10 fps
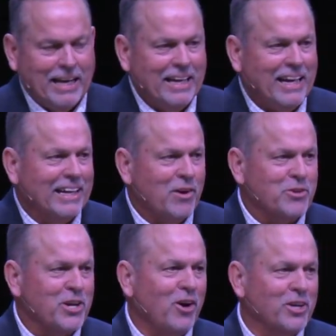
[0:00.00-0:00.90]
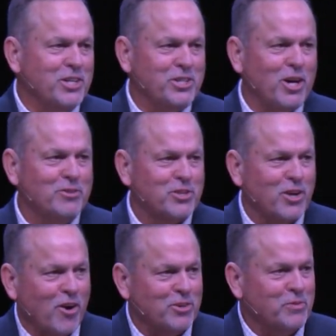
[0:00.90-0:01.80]
of course, all good jokes
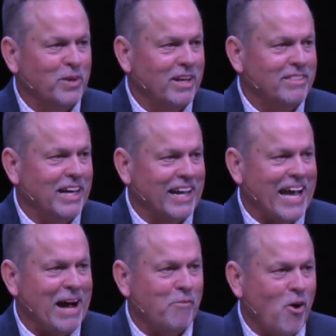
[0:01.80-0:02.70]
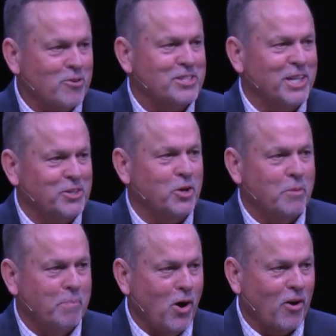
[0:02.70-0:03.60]
start with a guy walks into a
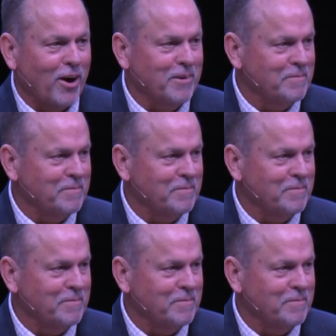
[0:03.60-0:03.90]
bar